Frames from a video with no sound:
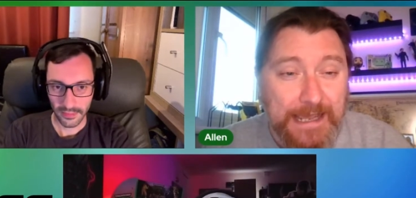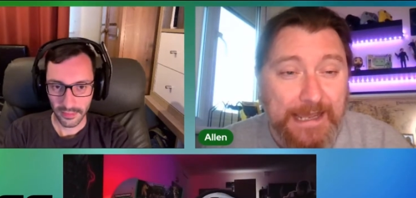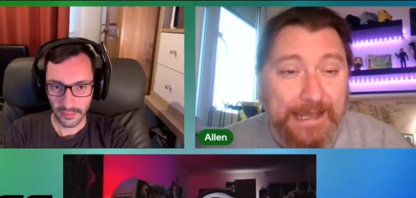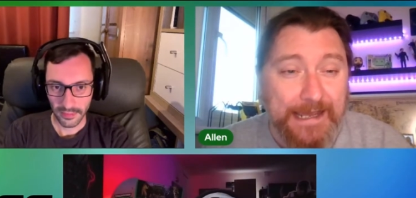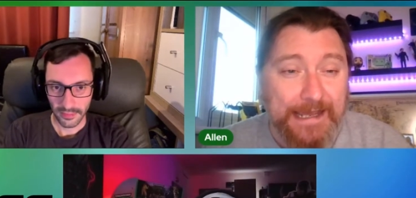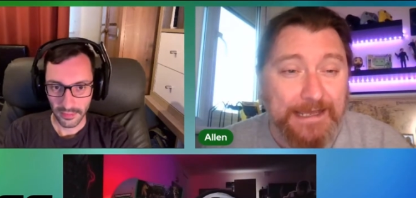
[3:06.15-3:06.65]

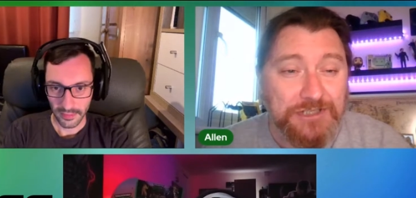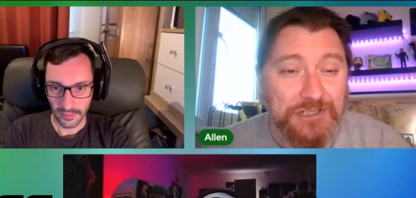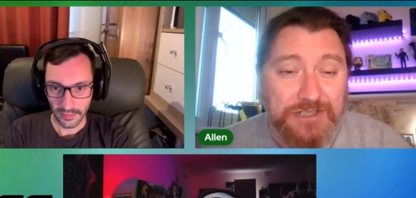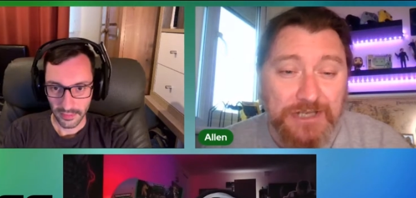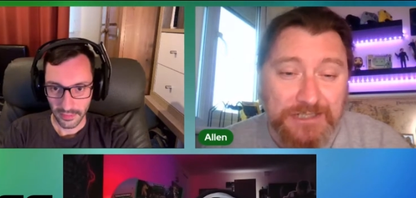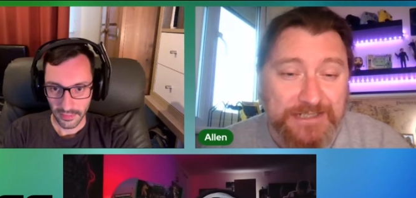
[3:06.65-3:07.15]
Speaker 1: and
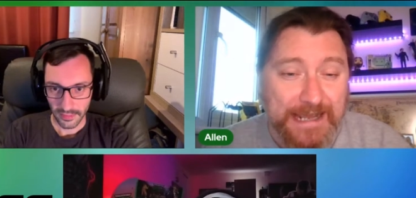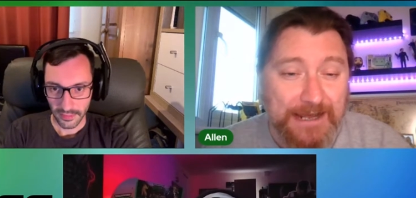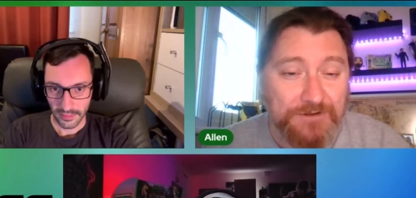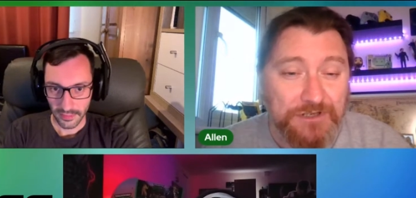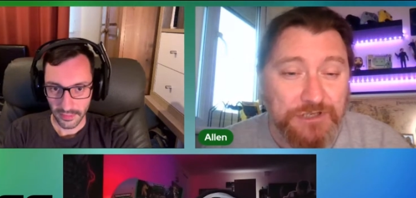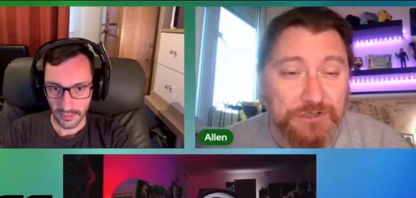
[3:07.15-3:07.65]
you touch
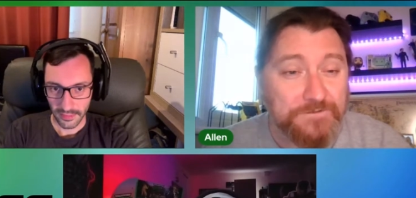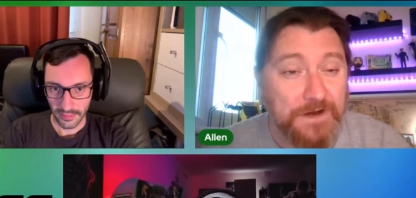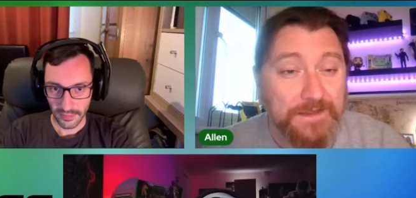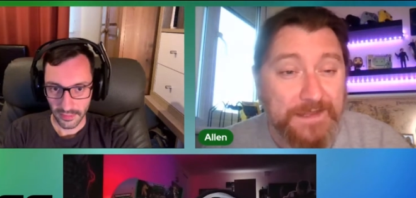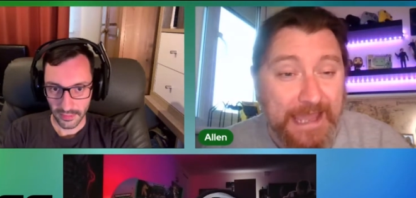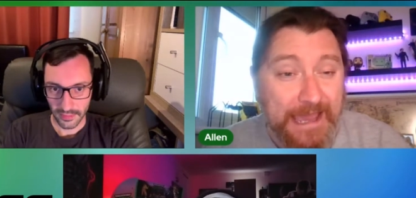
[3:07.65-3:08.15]
down and you
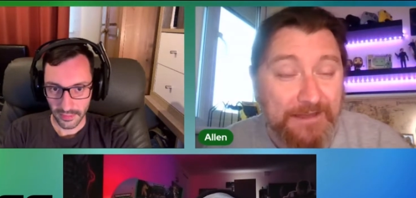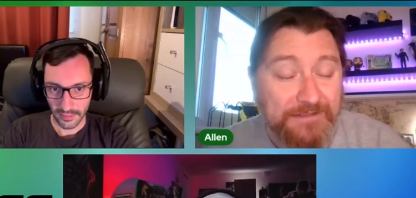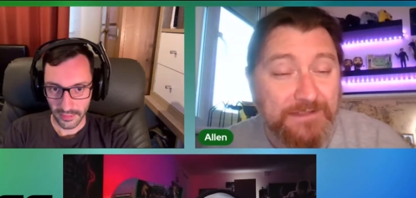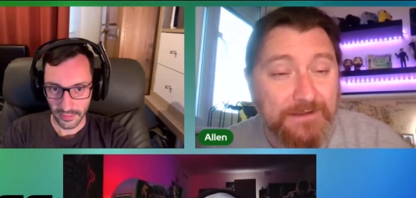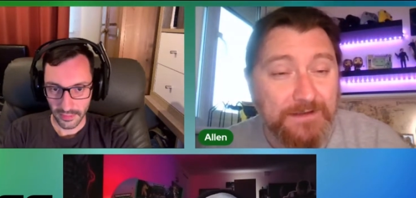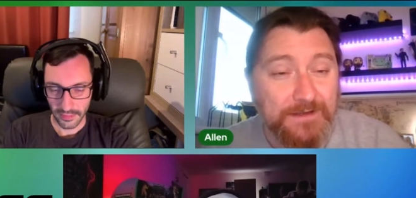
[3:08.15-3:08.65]
fight the
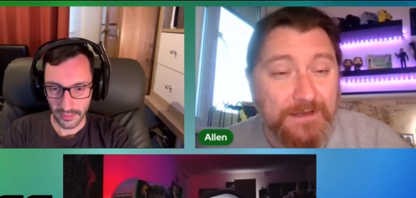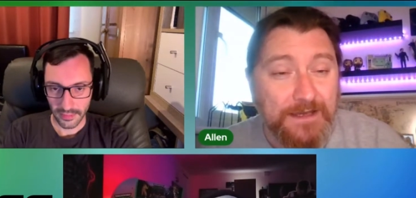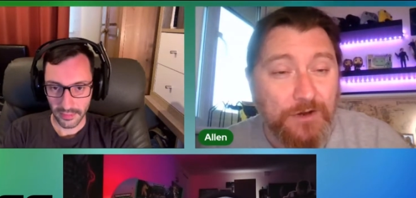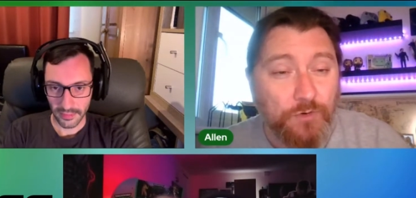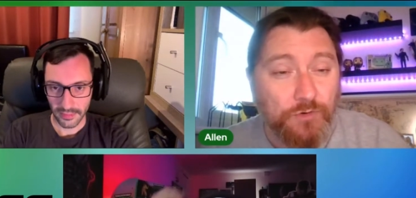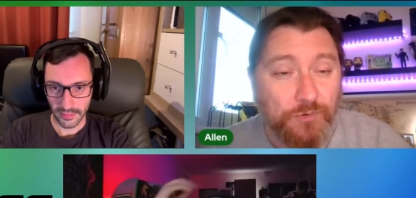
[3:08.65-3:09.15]
Geth
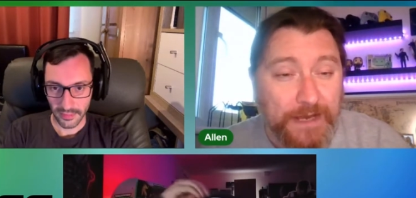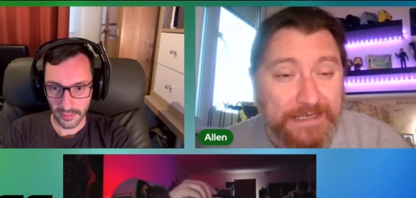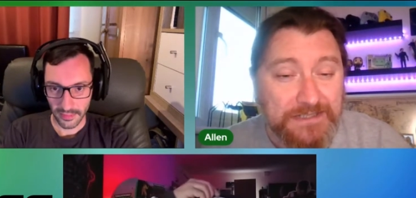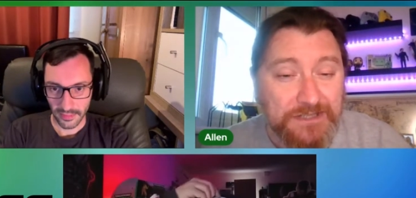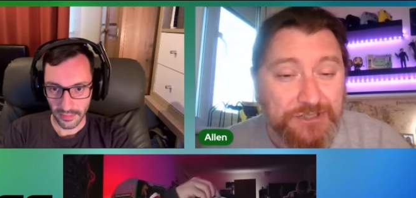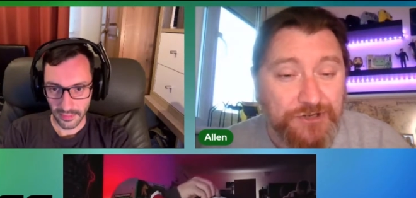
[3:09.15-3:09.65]
all the
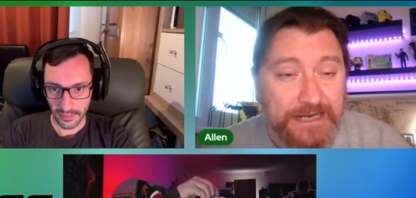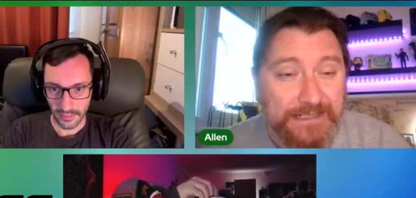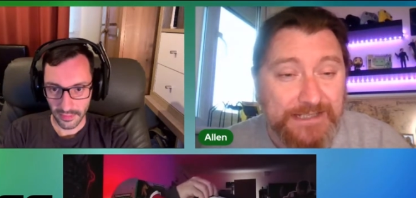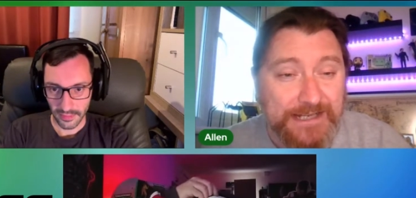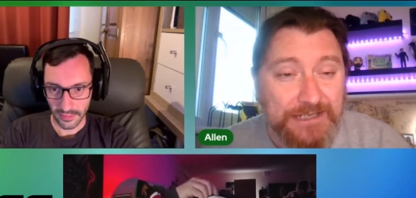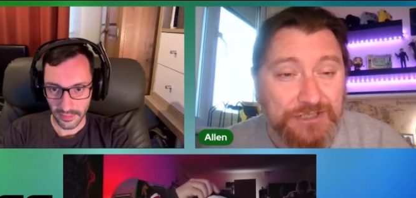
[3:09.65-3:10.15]
way to the
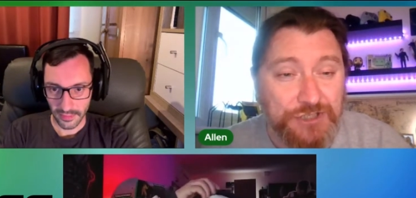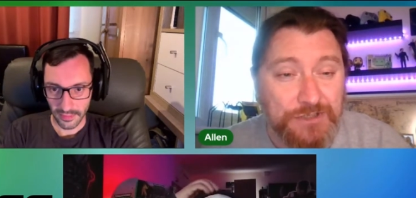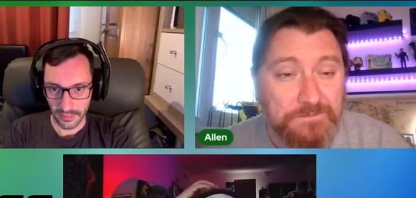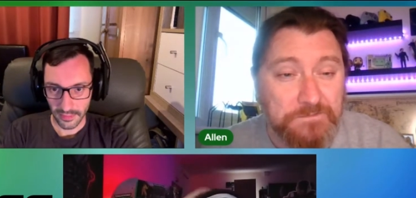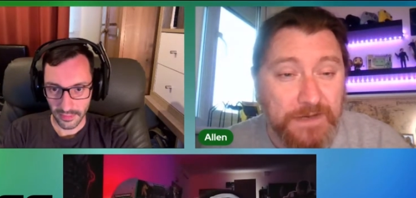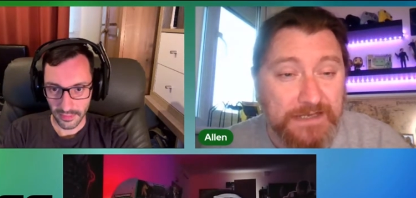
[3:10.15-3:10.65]
train
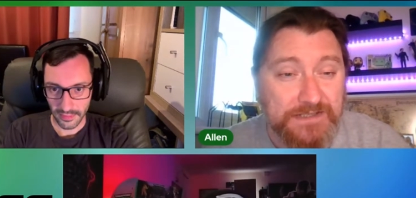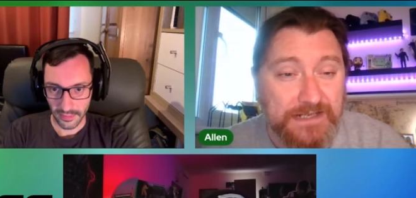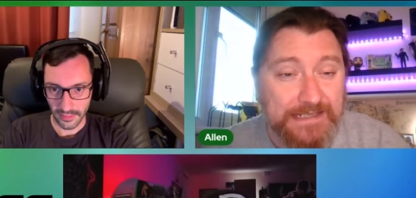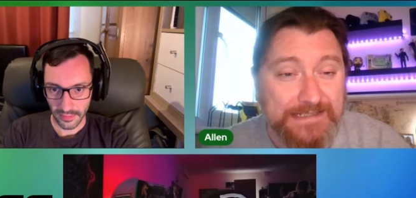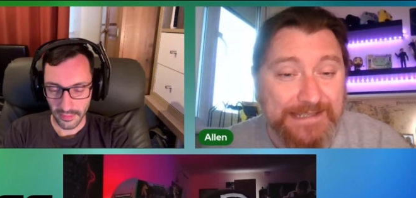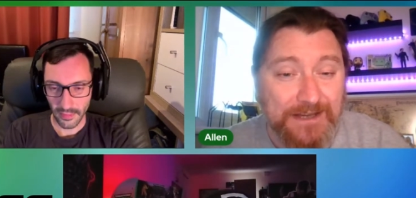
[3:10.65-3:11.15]
station,
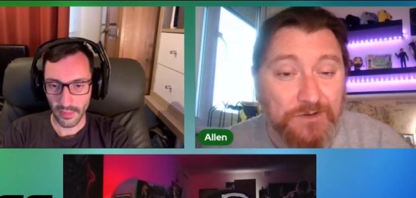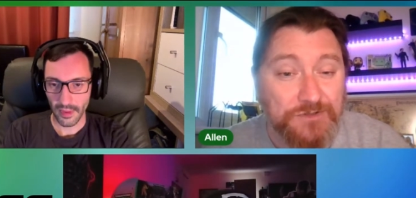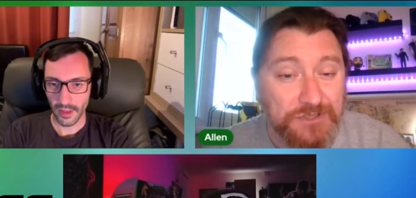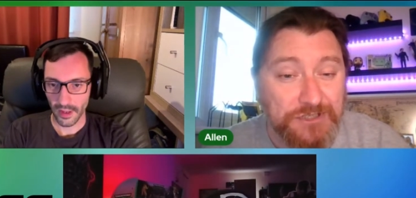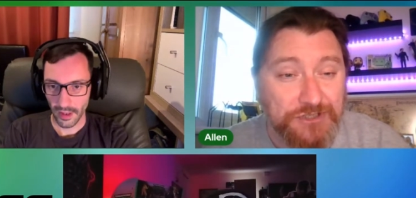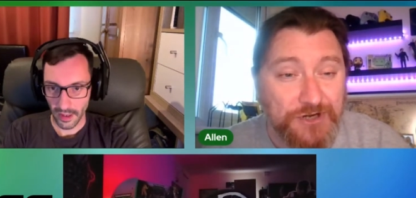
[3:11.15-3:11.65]
basically to get
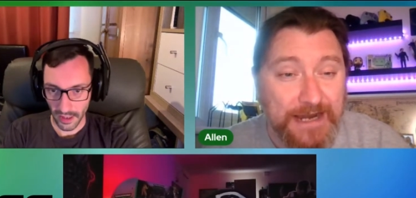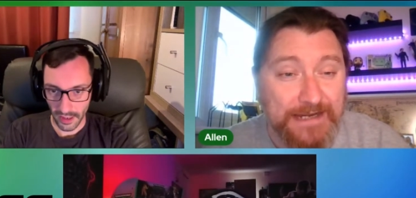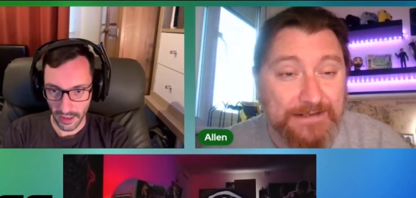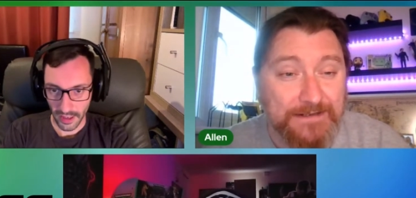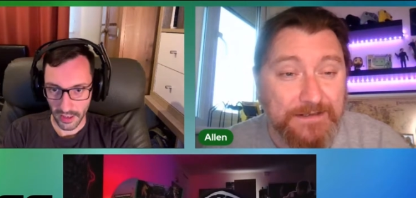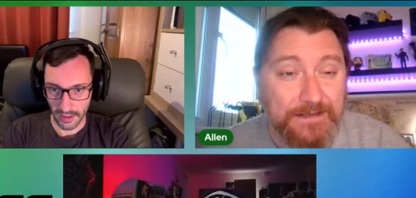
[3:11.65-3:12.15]
onto the
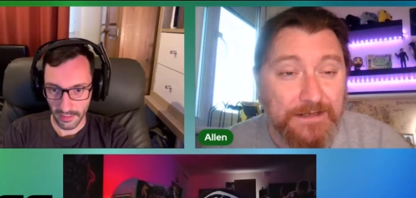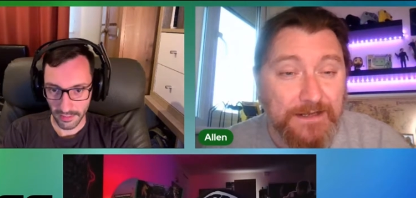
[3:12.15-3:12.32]
train.